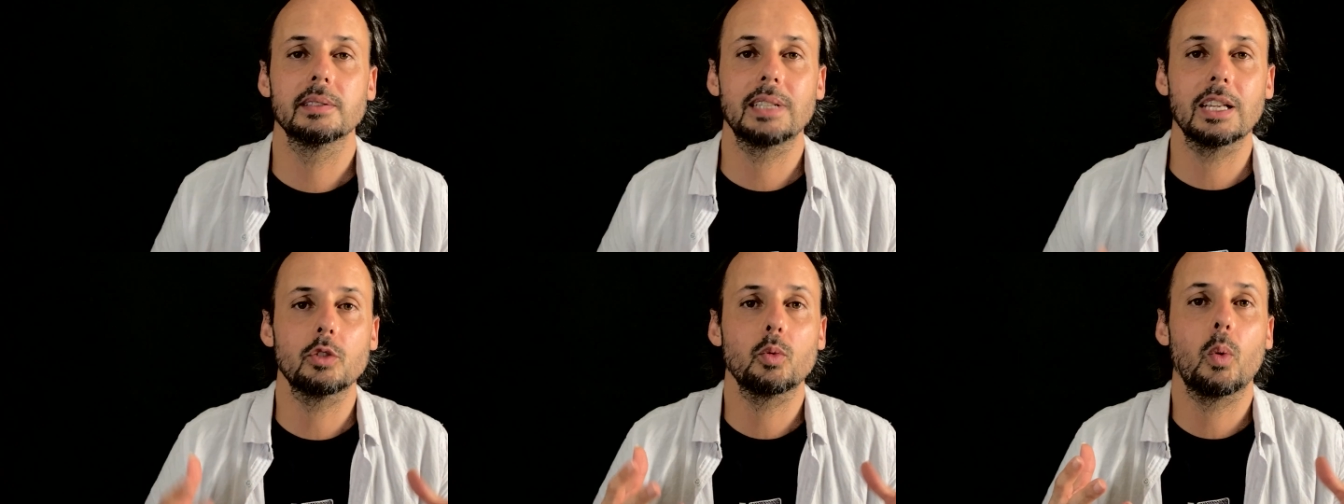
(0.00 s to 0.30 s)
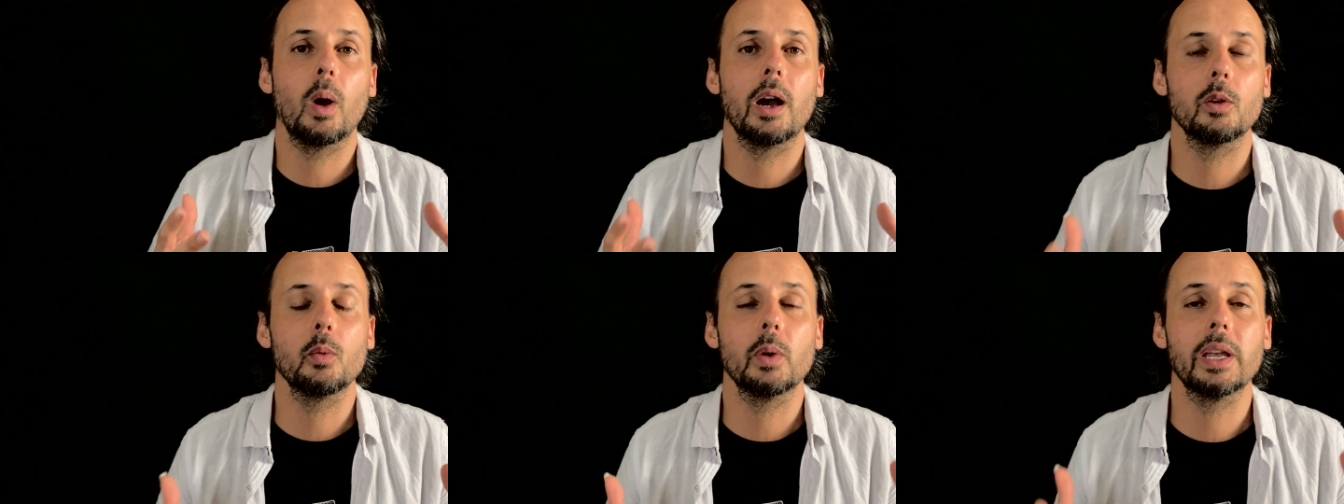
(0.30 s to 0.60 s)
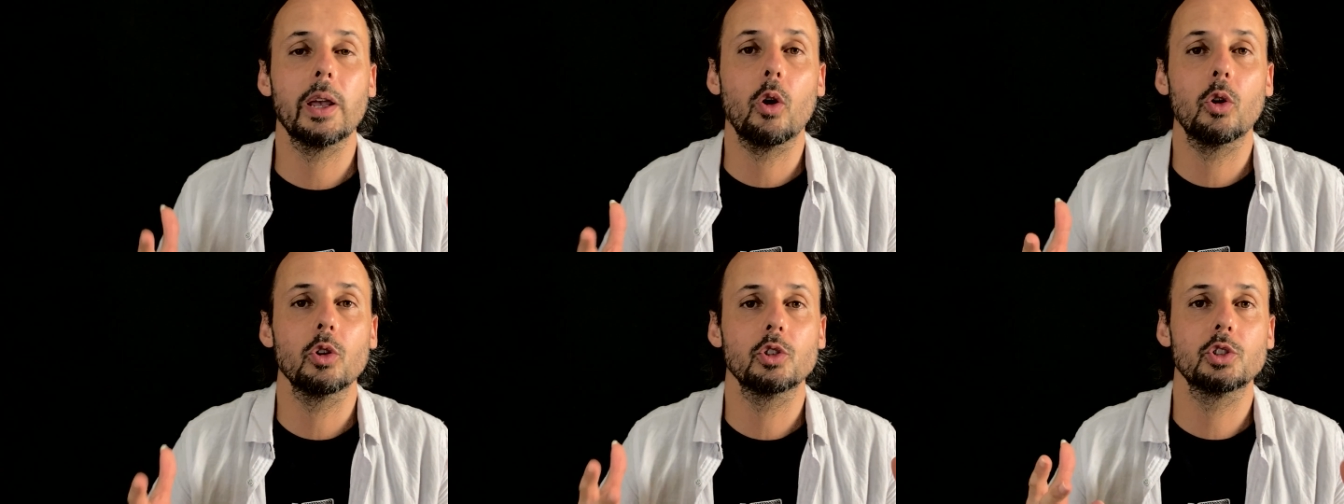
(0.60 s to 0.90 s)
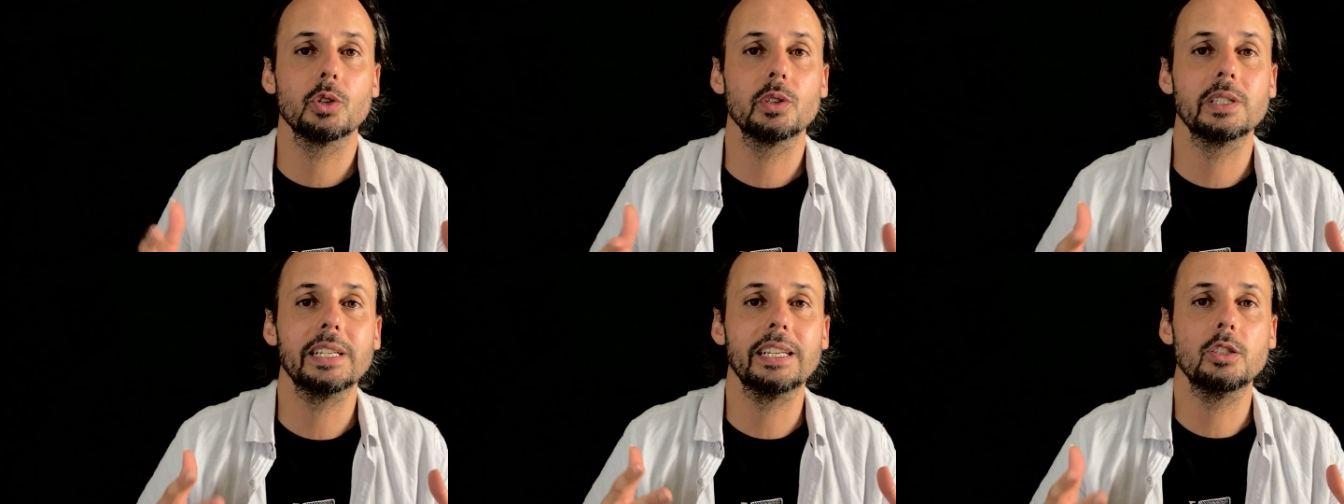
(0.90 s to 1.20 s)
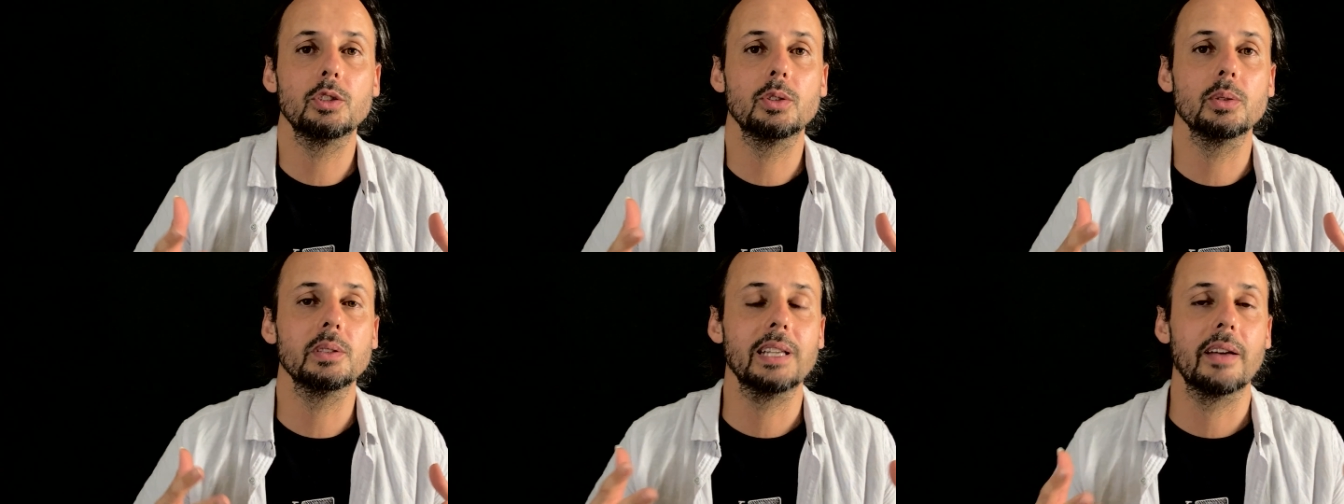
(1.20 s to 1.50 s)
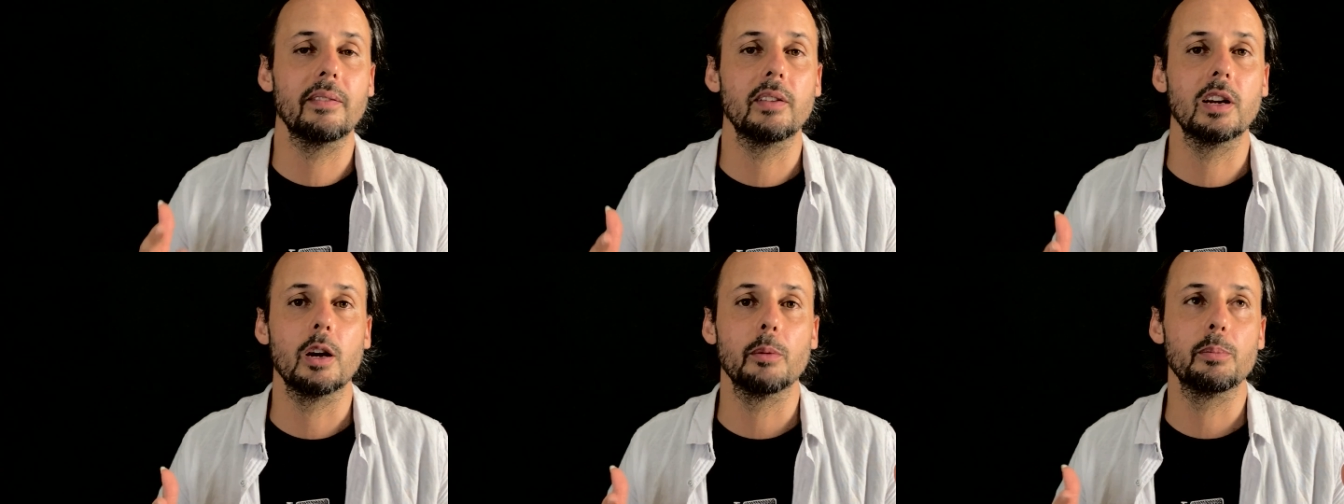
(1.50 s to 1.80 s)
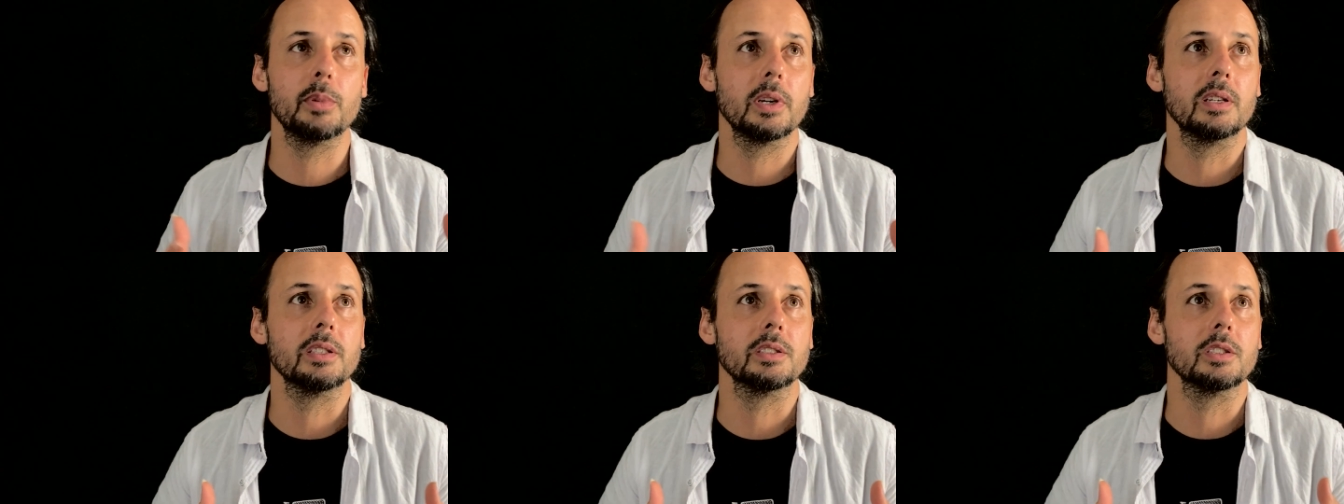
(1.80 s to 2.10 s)
That's why we also need to
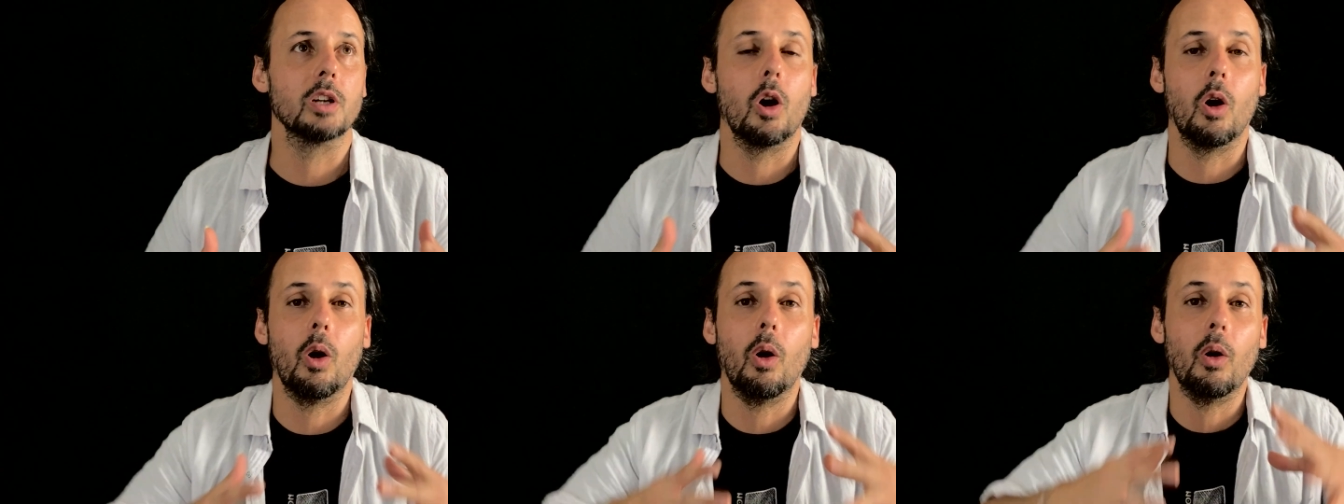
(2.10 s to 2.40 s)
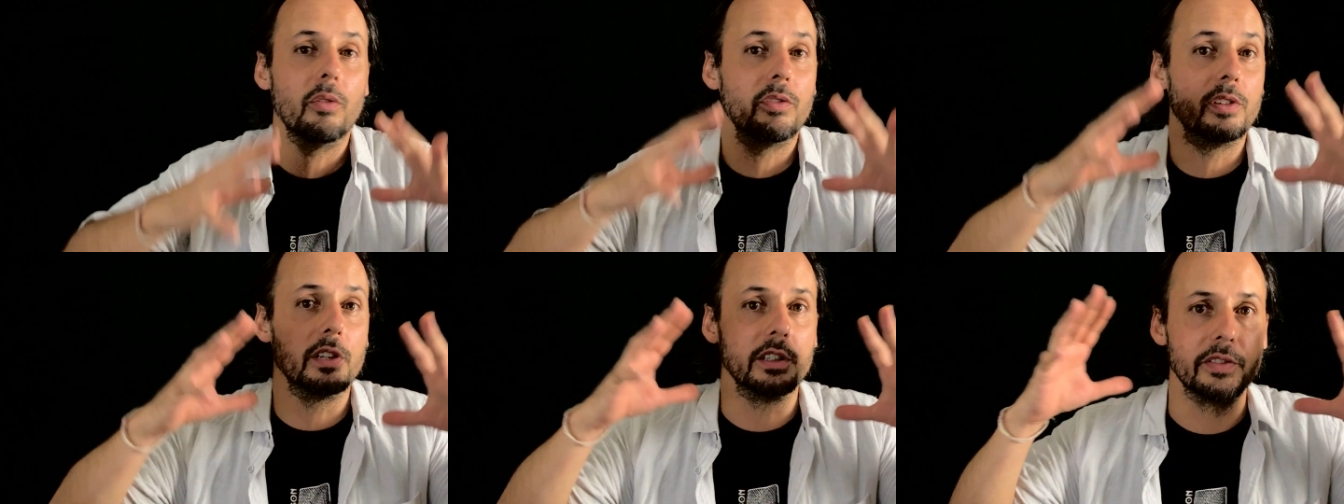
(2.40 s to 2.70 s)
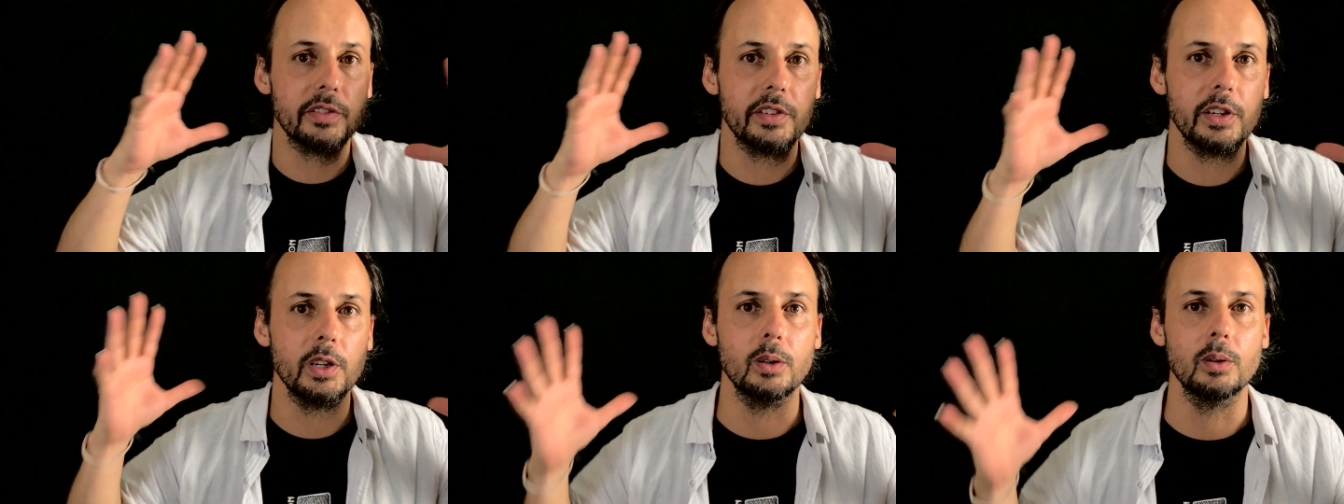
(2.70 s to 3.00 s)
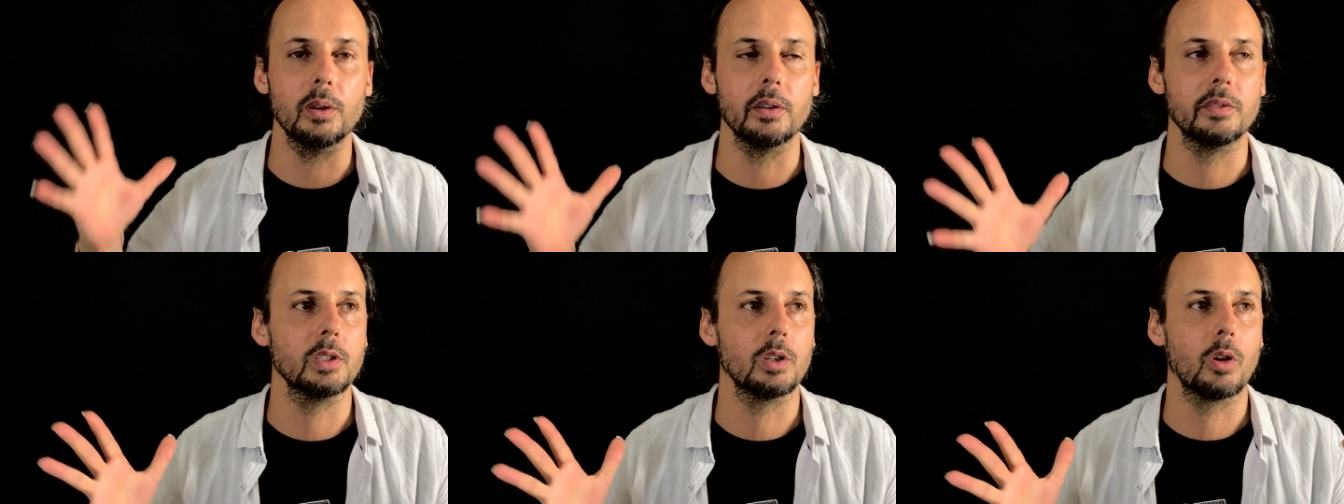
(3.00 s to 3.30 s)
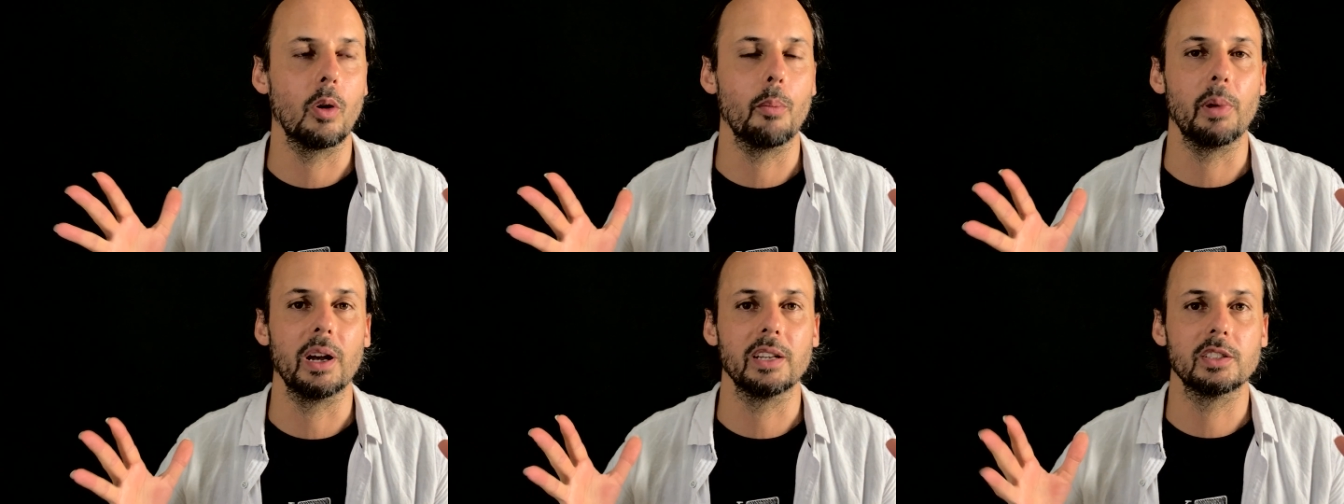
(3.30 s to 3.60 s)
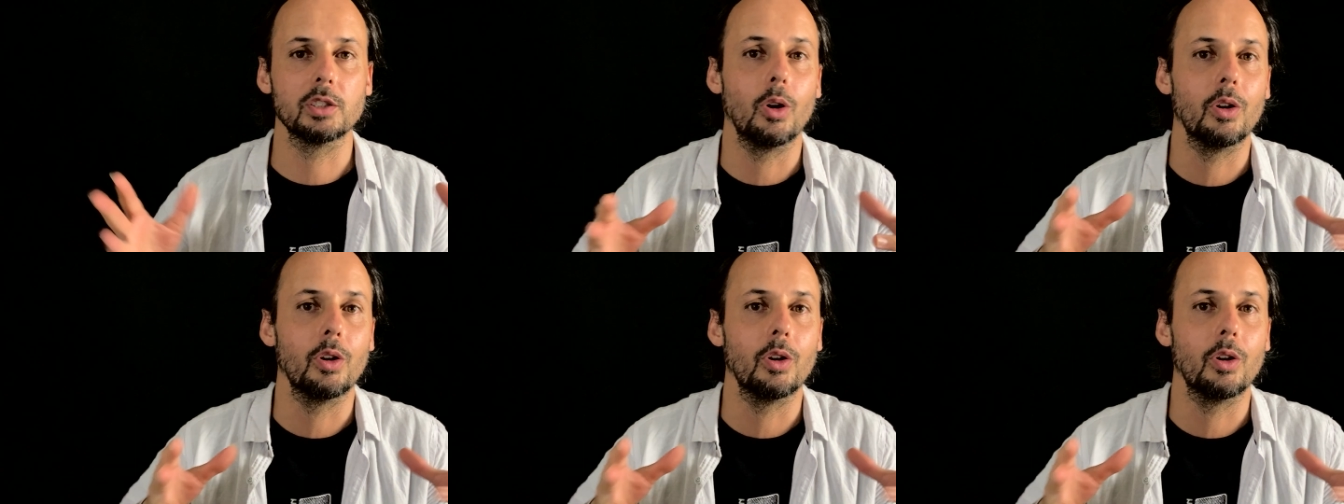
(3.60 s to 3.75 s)
develop an overview of the Compás,